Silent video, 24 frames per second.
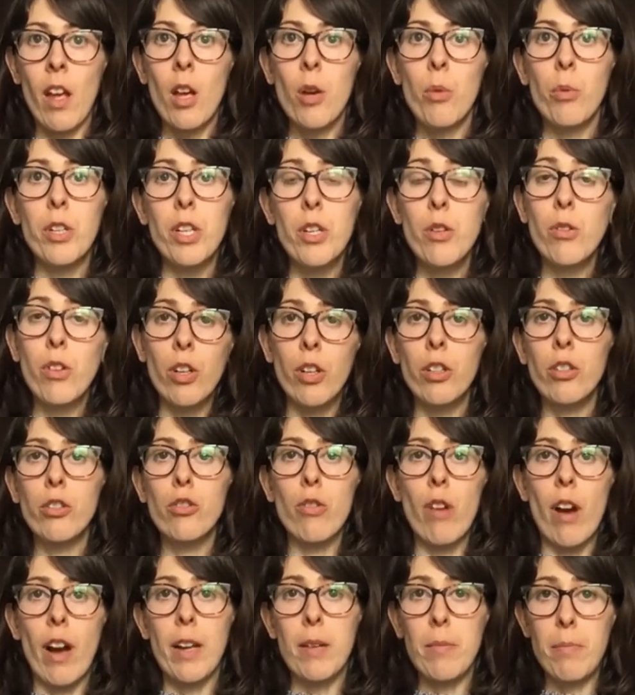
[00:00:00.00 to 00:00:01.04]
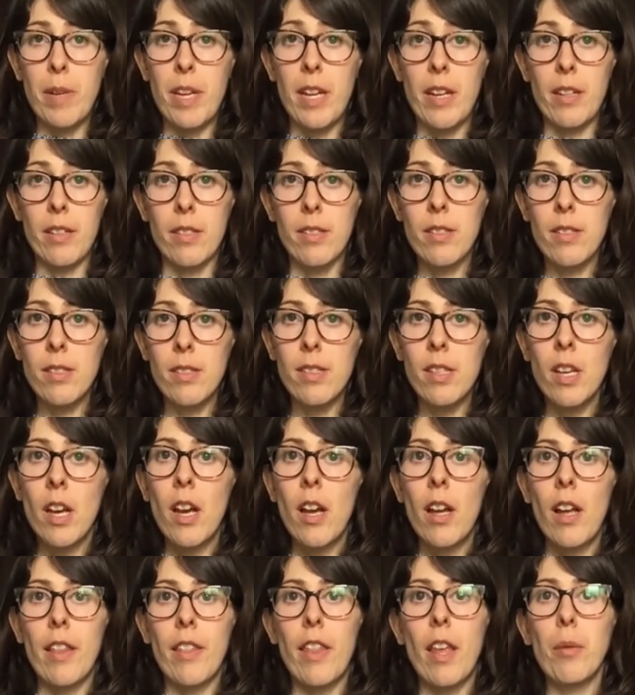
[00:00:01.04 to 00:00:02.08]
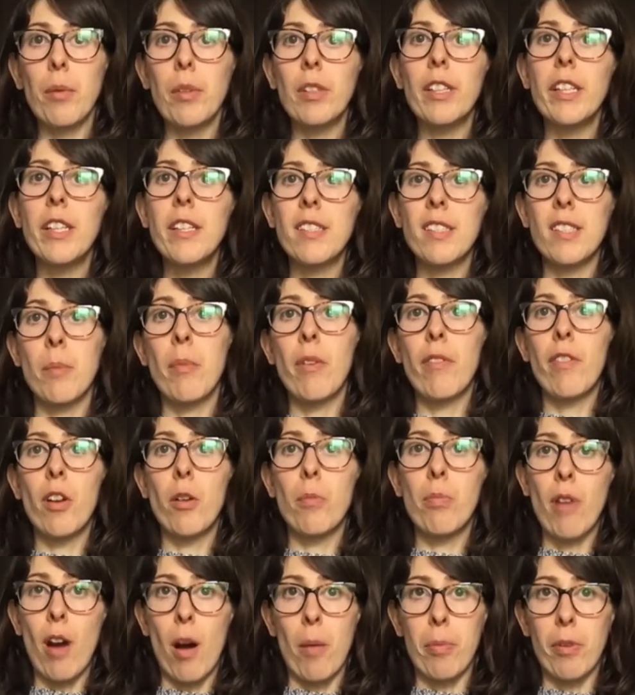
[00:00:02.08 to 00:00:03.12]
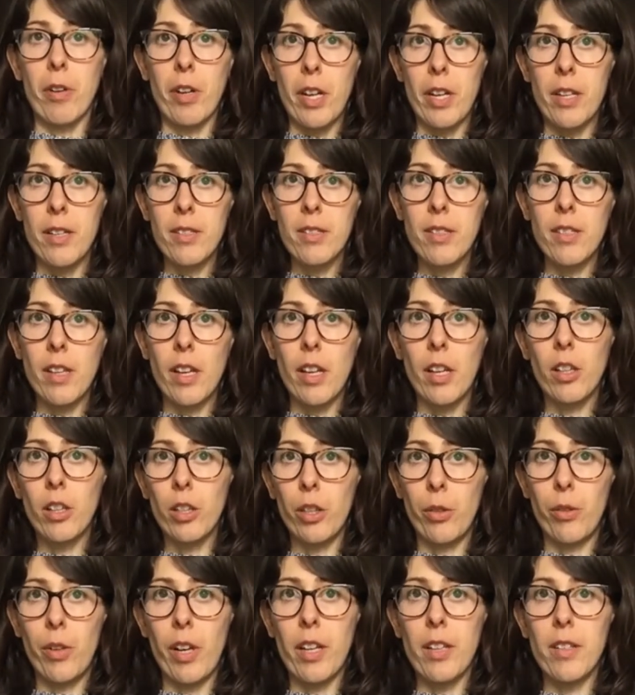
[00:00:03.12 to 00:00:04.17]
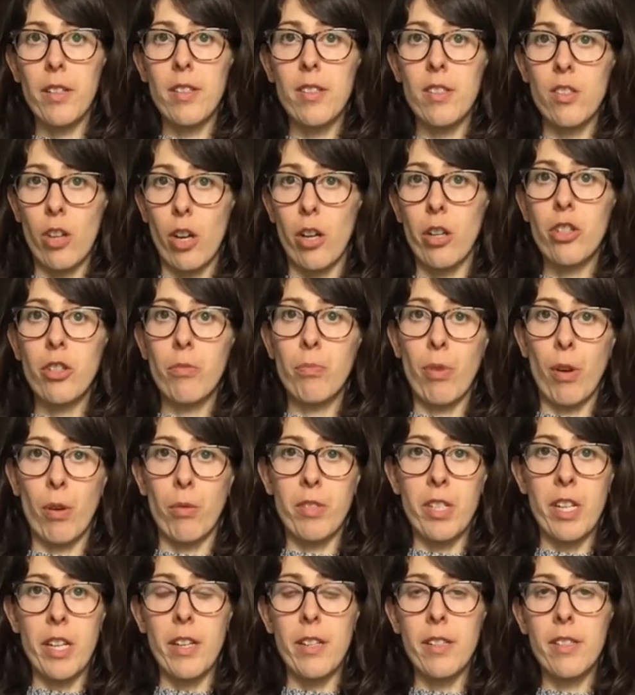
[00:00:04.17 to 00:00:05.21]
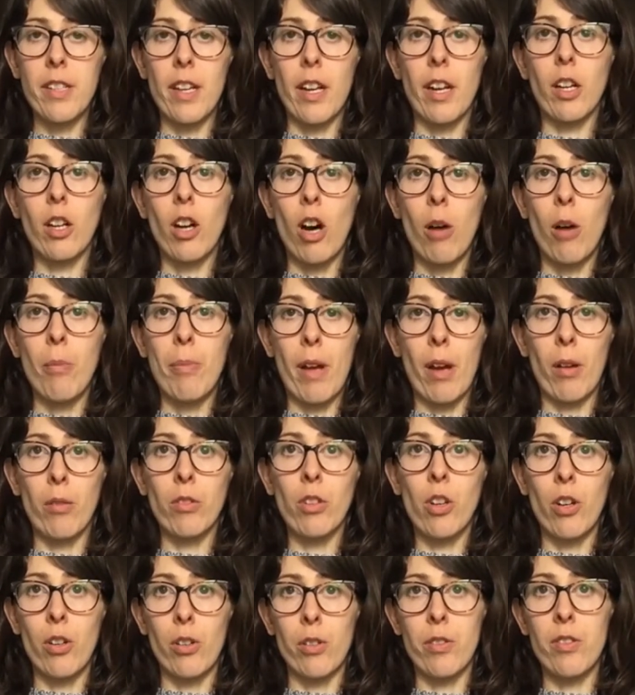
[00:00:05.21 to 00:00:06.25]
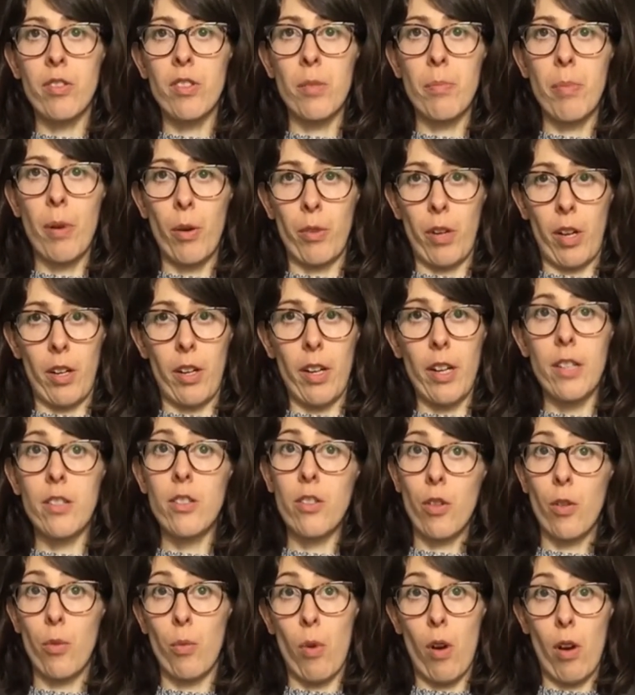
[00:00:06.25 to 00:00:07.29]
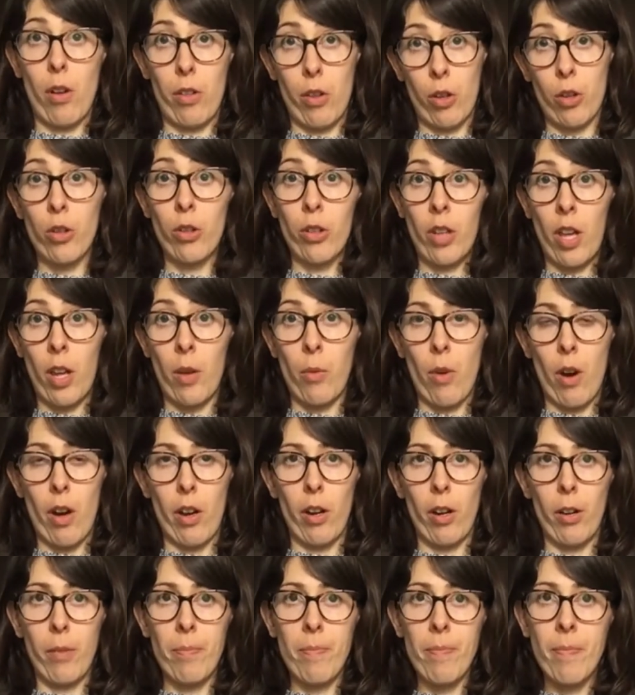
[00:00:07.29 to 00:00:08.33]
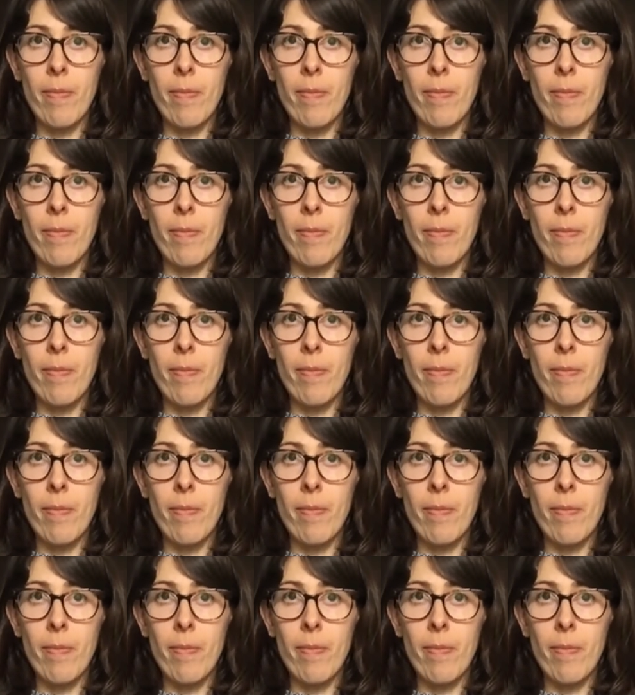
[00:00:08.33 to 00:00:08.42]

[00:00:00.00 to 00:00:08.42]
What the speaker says: When you cook dried beans, they release some of their properties, including starch, proteins, and a compound called saponin, into the cooking water.